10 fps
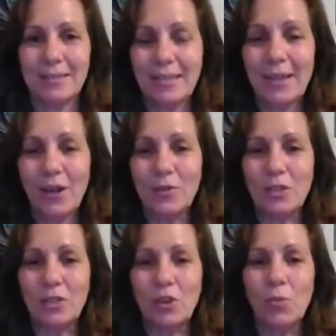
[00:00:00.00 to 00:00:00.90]
you know,
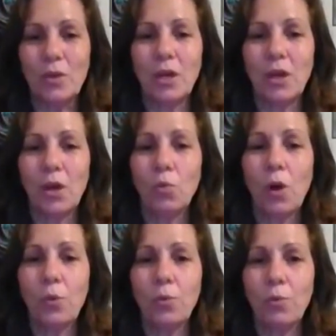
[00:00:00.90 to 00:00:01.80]
so
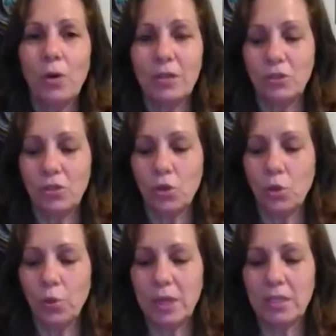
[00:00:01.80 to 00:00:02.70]
what we want to
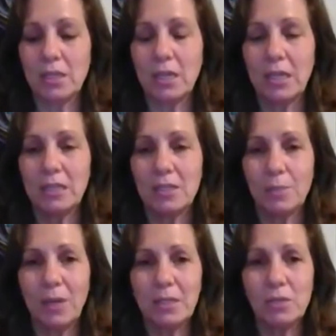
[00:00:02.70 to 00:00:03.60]
do is it's
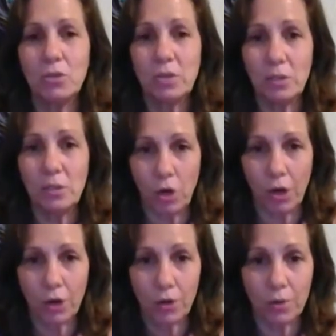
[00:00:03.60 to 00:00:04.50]
best to
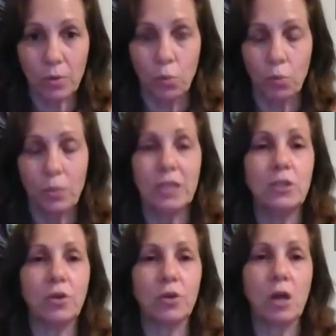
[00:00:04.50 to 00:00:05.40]
start
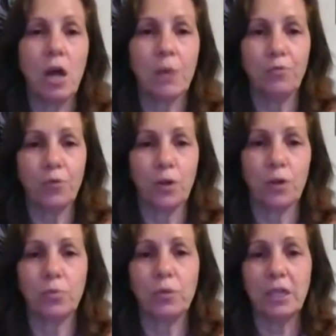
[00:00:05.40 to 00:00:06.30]
within your comfort,
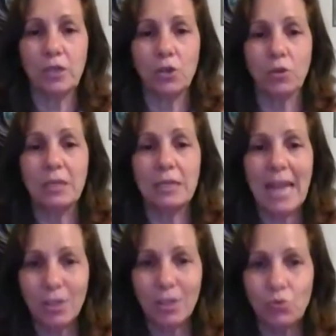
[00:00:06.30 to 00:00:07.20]
within your
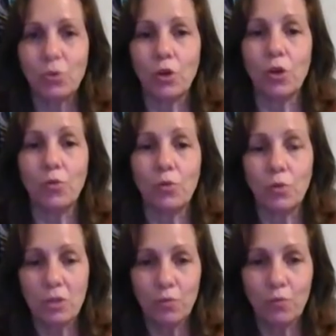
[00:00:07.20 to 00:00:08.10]
natural
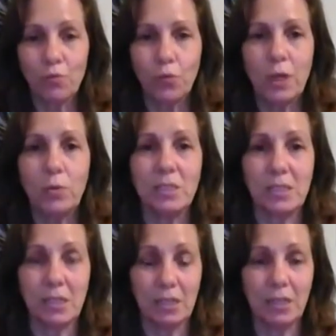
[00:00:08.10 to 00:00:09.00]

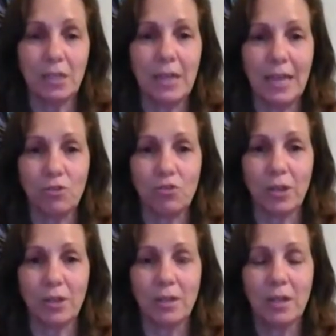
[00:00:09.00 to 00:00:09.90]
frequency connection,
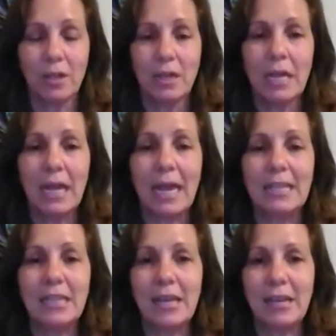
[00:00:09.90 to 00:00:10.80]

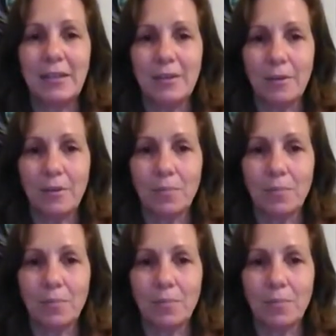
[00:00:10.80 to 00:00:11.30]
and then